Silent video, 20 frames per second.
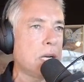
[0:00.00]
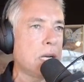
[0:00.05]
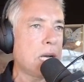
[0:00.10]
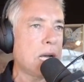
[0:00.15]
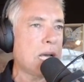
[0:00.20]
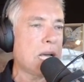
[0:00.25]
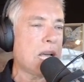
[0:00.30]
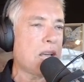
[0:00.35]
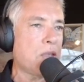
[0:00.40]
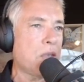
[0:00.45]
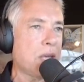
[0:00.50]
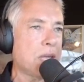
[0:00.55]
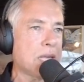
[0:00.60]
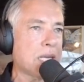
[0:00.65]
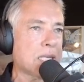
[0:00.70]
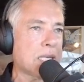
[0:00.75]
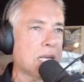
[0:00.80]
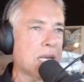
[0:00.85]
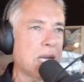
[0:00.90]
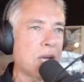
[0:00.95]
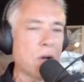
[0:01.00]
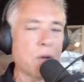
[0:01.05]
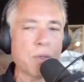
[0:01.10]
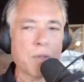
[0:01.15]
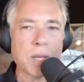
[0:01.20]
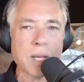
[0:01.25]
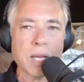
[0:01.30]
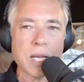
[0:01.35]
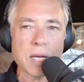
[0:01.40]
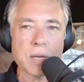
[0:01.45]
I think that's
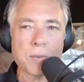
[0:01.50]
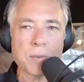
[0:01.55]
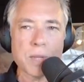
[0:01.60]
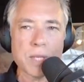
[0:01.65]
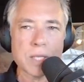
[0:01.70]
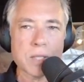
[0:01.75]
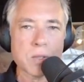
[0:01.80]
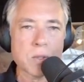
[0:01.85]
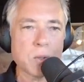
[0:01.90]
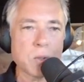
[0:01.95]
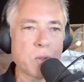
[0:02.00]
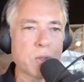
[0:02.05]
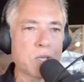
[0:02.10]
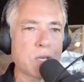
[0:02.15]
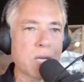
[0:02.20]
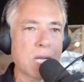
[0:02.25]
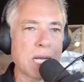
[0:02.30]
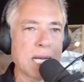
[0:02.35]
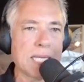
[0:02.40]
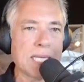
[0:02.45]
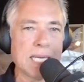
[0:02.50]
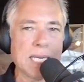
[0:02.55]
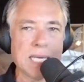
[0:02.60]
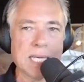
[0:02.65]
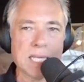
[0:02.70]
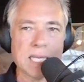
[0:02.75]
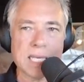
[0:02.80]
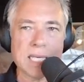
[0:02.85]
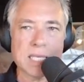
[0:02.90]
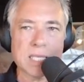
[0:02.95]
unhealthy, along with this delusional
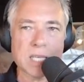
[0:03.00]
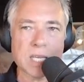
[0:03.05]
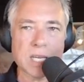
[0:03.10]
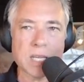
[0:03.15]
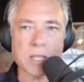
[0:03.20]
idea that he's got